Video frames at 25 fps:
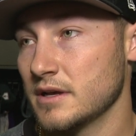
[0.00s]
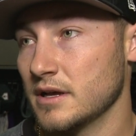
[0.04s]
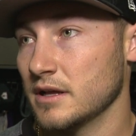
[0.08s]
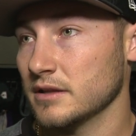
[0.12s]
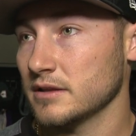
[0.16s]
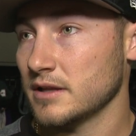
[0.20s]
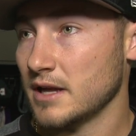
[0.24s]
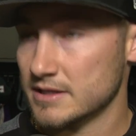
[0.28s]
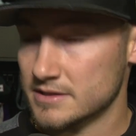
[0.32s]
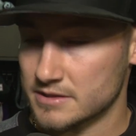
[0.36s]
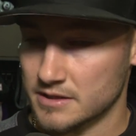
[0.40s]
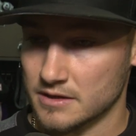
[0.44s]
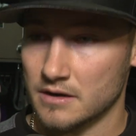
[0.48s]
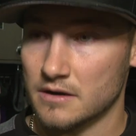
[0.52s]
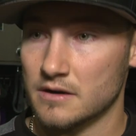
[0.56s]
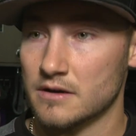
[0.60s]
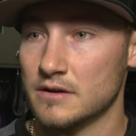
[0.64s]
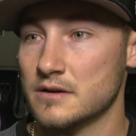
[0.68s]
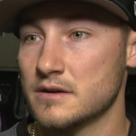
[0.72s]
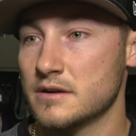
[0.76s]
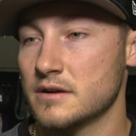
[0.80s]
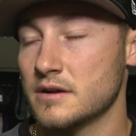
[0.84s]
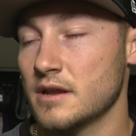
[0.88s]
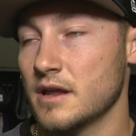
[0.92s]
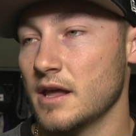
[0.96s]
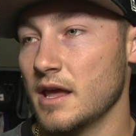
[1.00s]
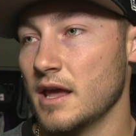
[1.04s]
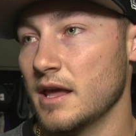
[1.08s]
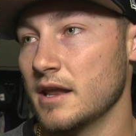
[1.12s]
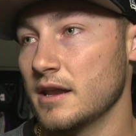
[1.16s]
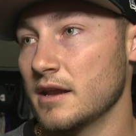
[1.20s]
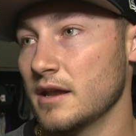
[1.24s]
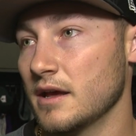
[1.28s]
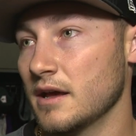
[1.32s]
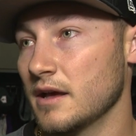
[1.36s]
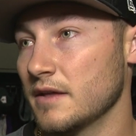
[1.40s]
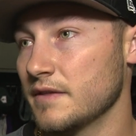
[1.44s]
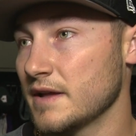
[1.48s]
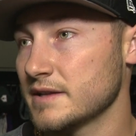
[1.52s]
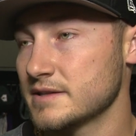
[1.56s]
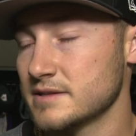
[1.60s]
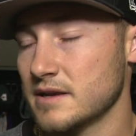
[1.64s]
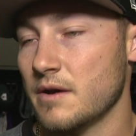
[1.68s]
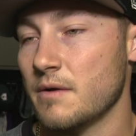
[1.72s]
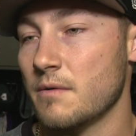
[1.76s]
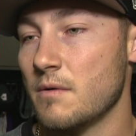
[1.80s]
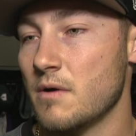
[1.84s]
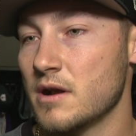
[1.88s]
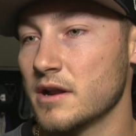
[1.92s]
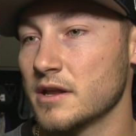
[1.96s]
a lot to earn, and that's
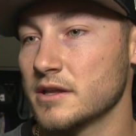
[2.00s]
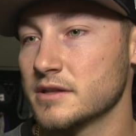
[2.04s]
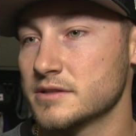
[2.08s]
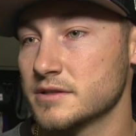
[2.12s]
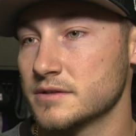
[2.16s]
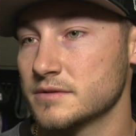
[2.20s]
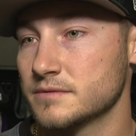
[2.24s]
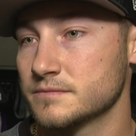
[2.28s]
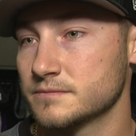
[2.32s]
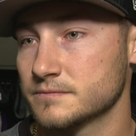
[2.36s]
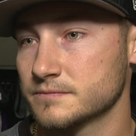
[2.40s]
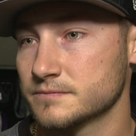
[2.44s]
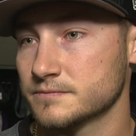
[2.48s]
how I want it too.